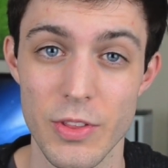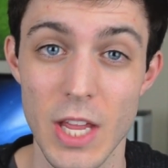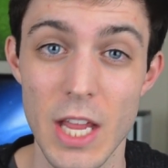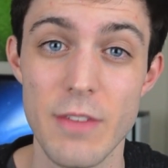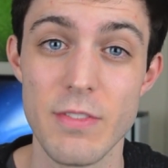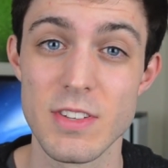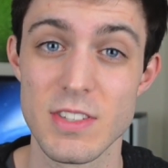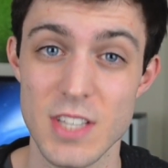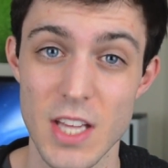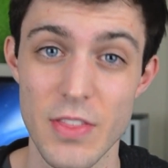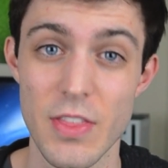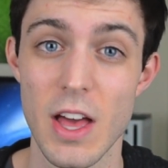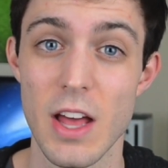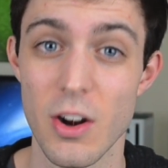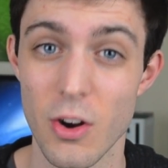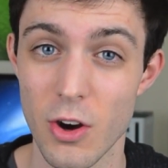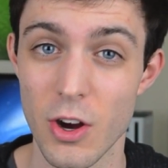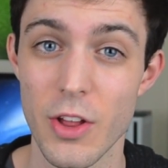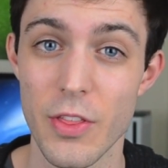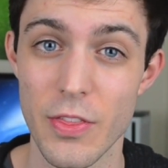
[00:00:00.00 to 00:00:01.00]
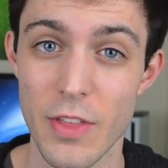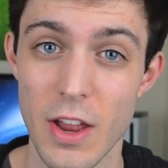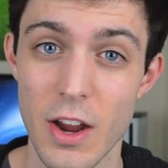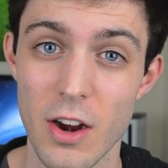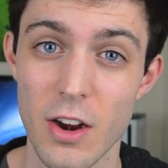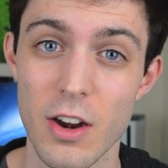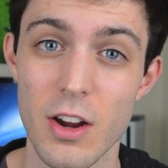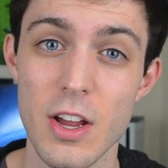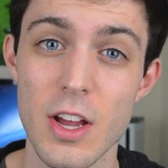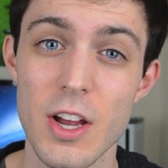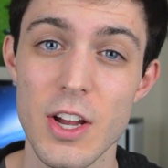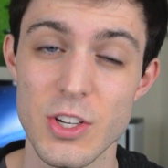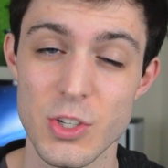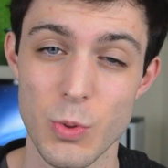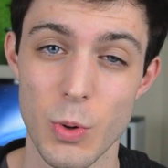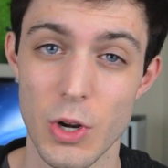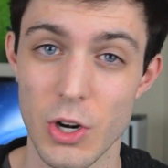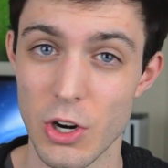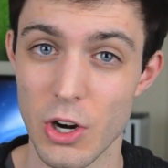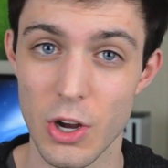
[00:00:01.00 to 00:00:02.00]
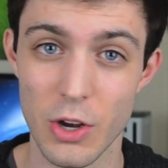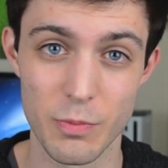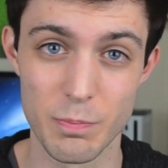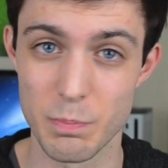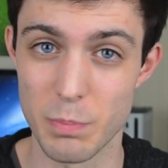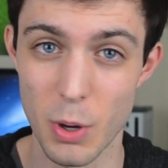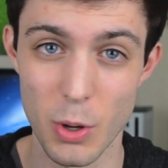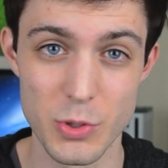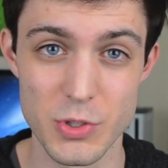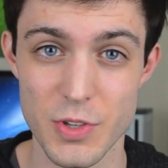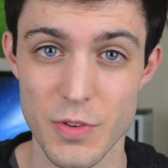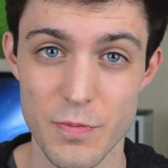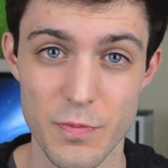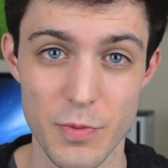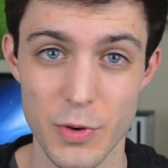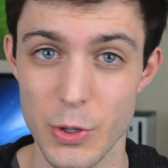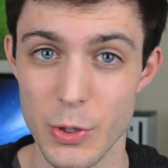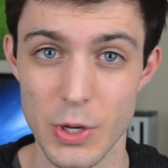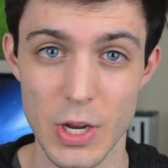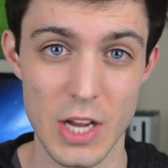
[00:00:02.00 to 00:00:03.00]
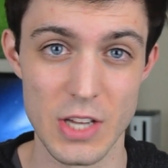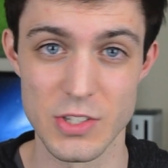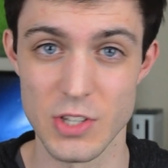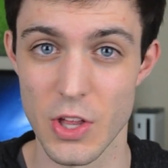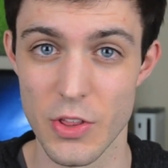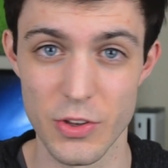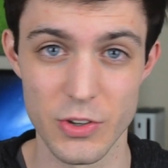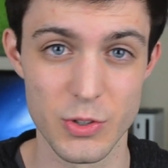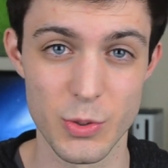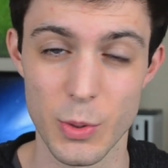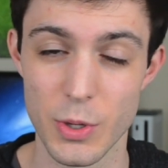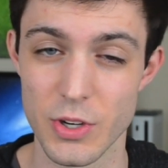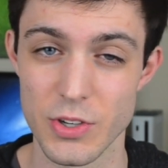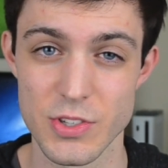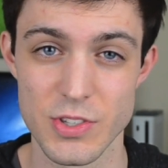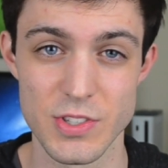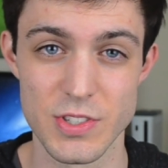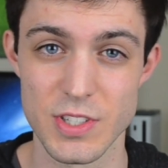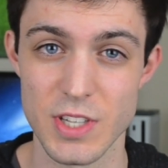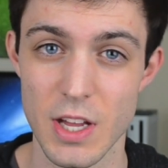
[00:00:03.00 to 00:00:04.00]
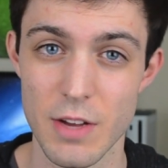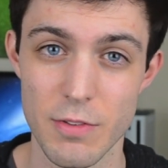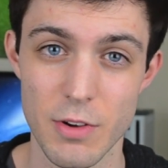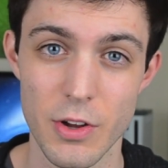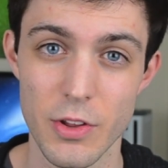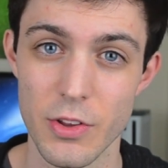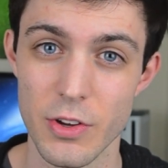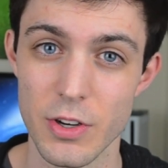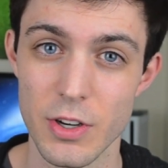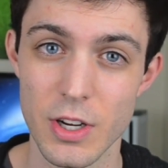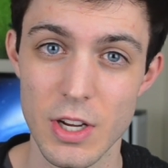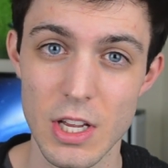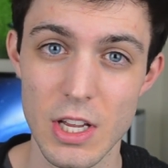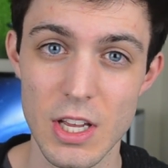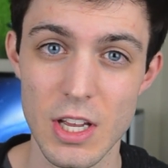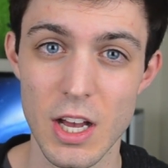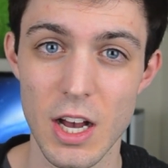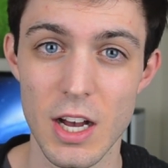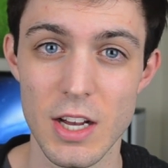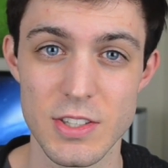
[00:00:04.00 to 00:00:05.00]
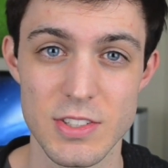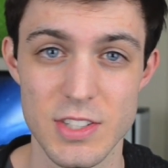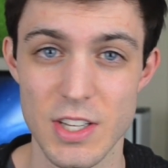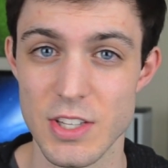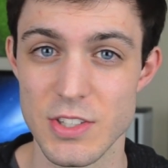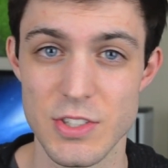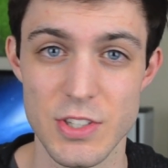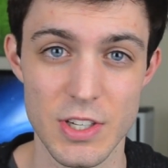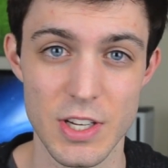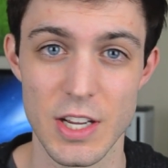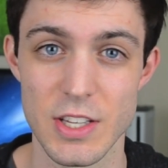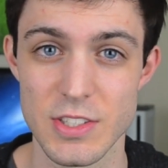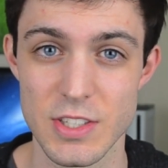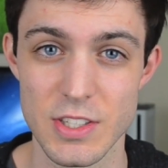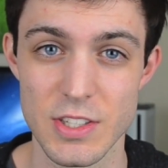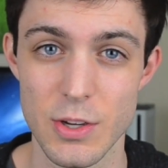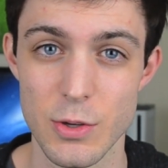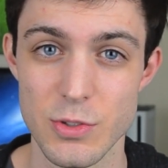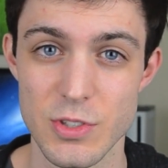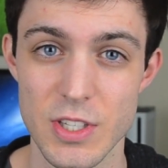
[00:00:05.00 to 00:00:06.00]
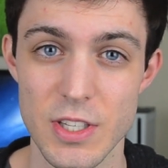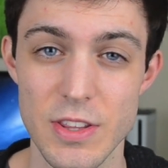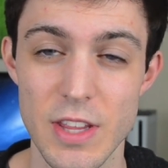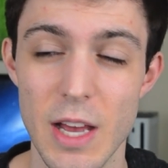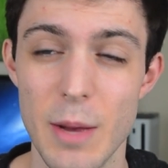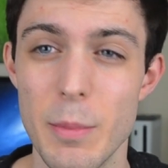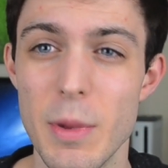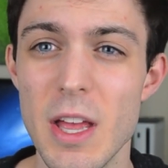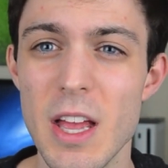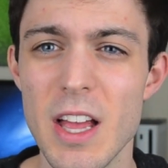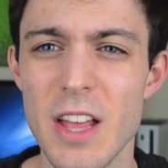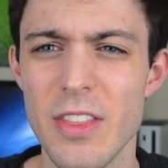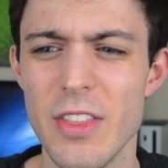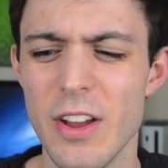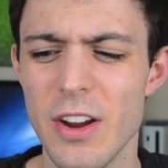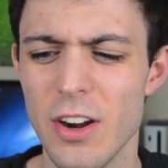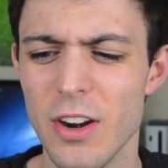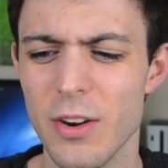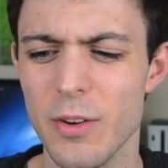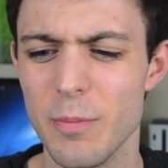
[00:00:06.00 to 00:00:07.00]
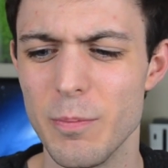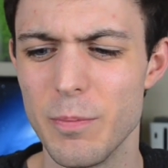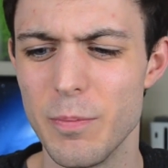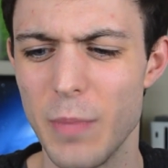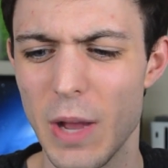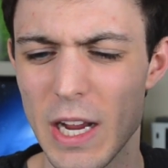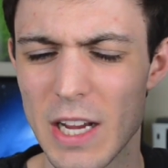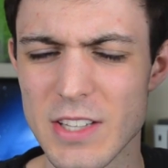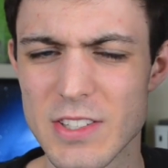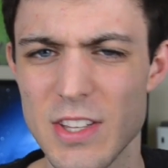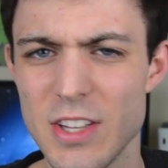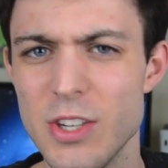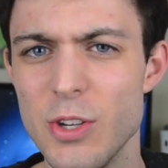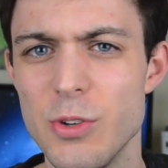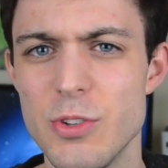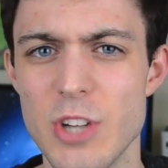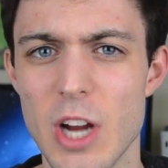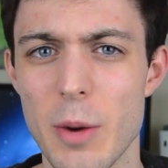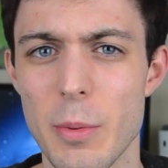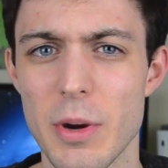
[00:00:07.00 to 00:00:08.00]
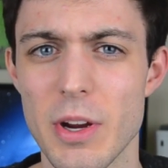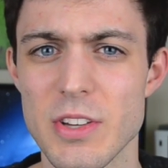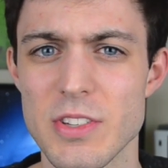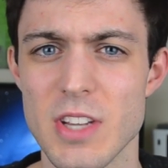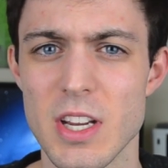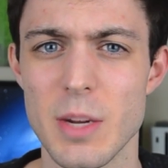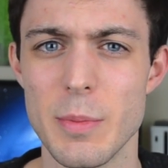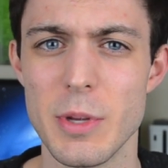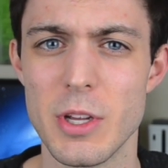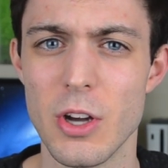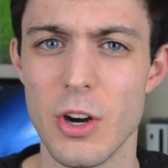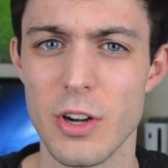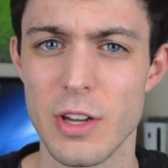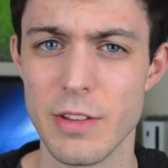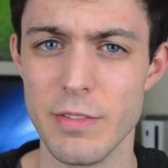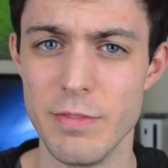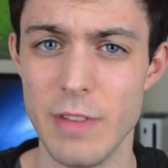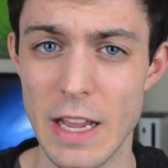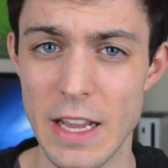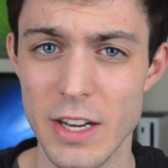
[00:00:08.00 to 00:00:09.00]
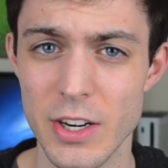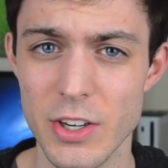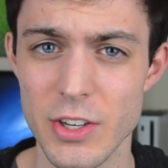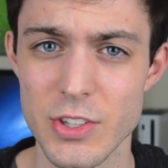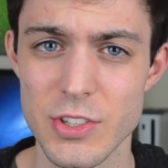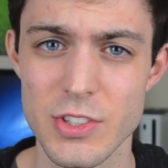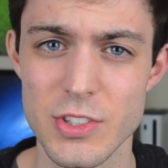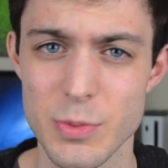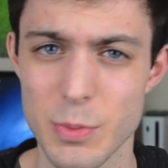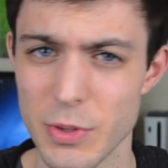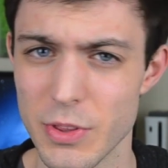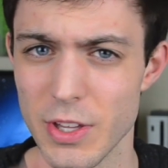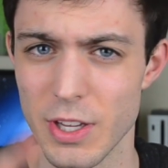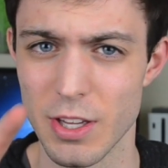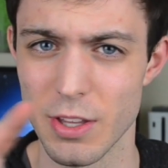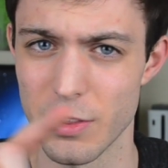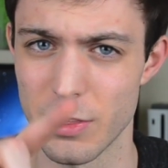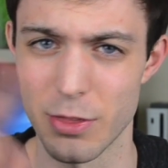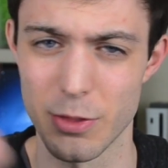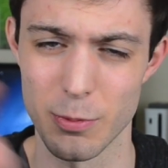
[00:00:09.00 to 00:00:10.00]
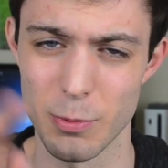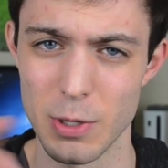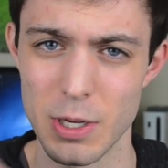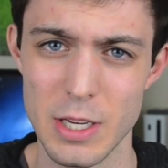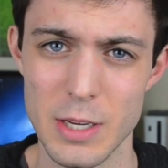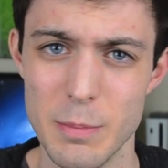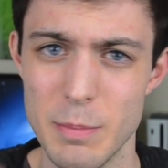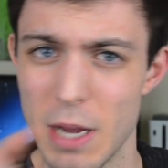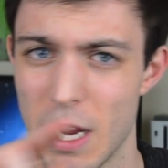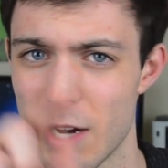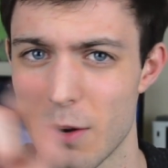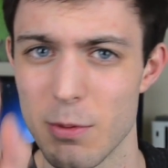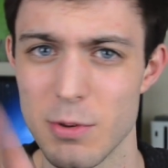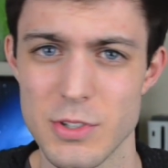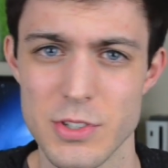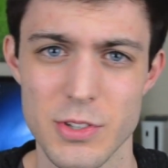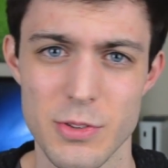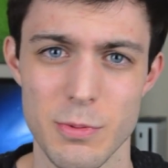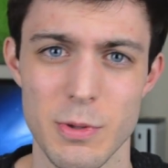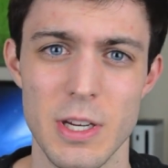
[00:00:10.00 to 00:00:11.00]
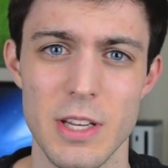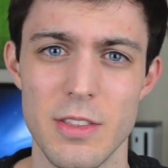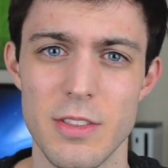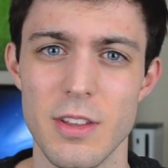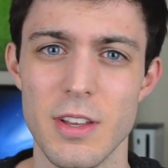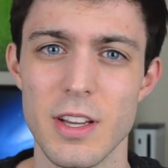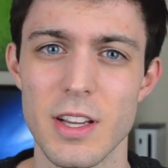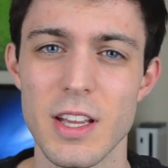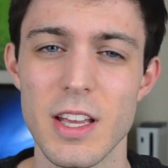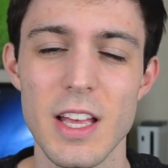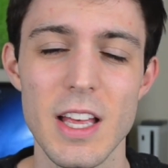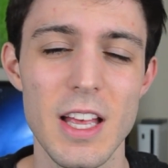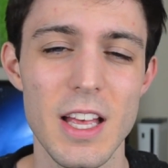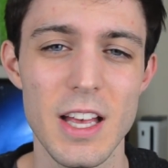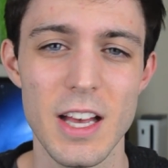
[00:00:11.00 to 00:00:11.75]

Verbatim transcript: They even said that on their Twitter. I'll post it for you guys, all their Twitters and stuff, all their uh, sites, so you guys can go see them. They're, I guess, the new jailbreak is going to be called Evaders with like a three backwards three thing.